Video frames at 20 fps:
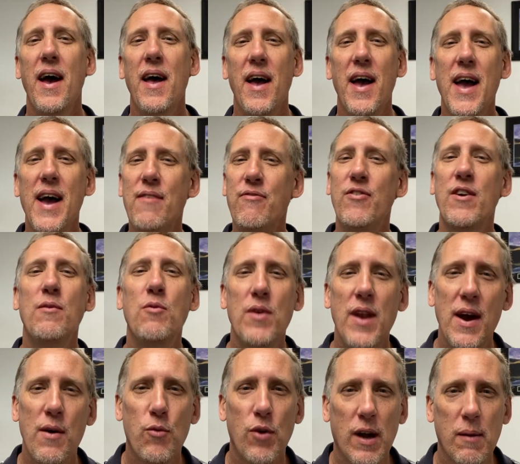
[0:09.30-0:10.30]
Every
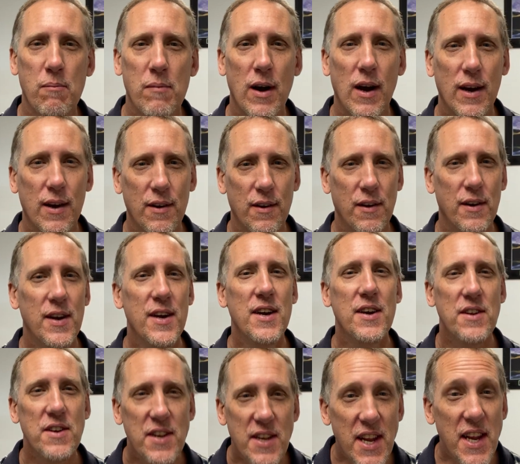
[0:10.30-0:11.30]
network marketer
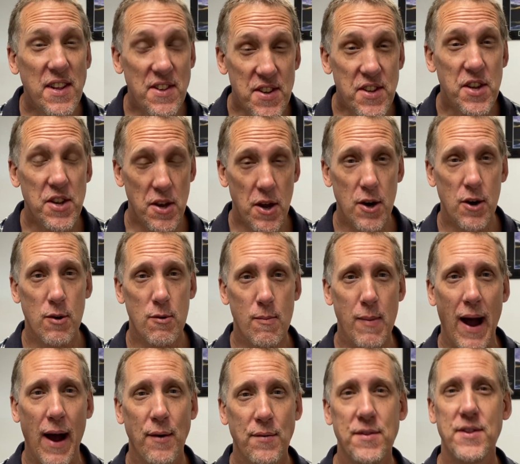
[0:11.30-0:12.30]
needs to know
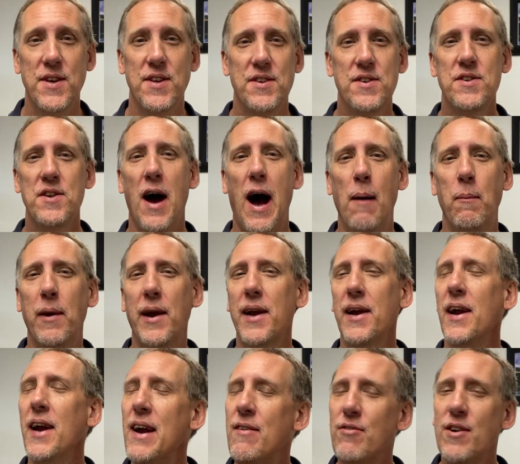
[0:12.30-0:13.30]
about this topic,
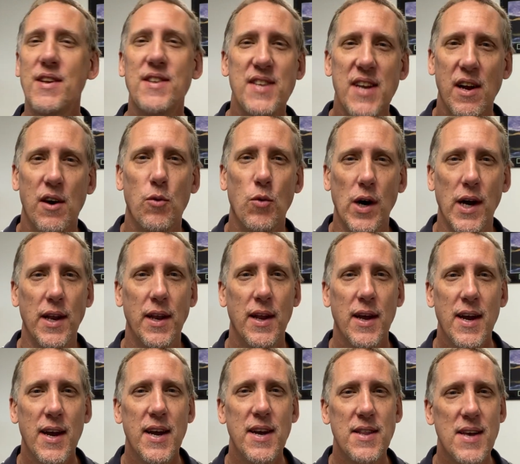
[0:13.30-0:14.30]
every single one,
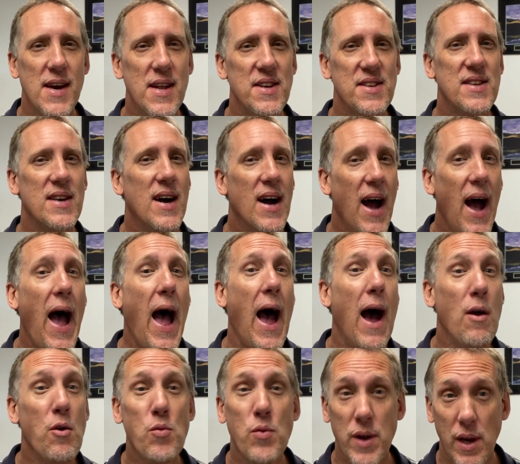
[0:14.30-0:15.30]
and that is
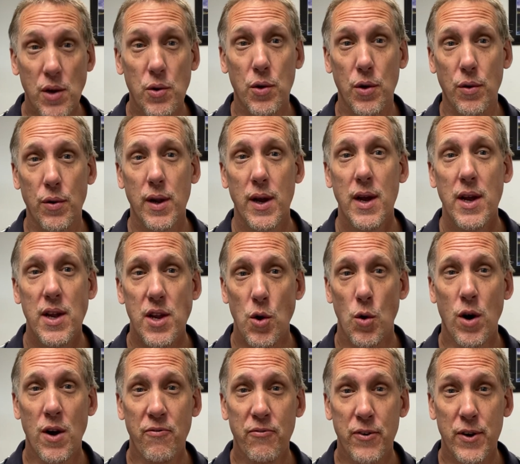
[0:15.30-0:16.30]
how to recruit
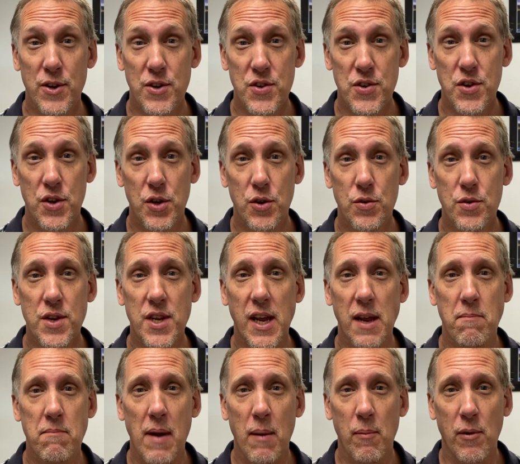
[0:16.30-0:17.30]
your first 2
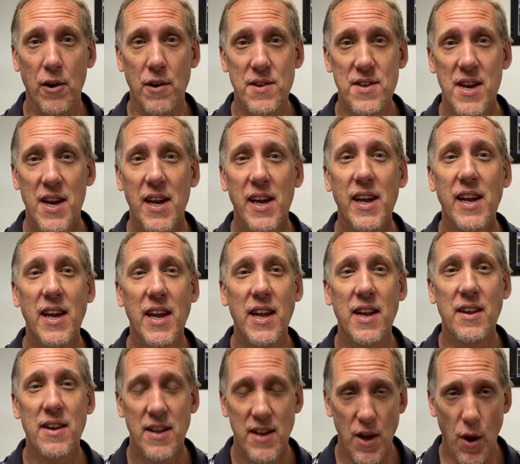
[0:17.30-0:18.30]
team members
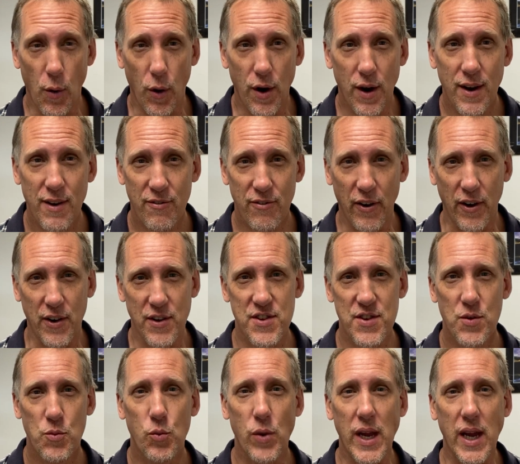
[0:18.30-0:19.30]
in your first
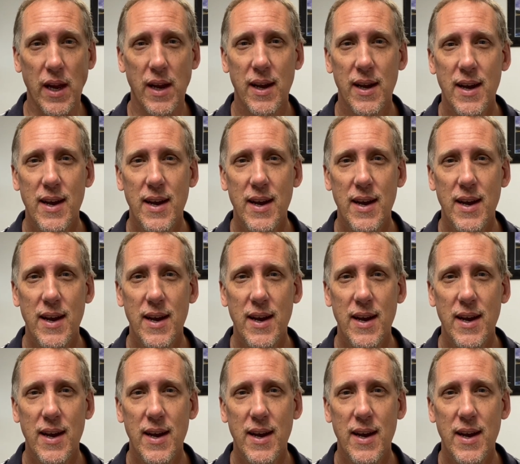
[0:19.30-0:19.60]
week.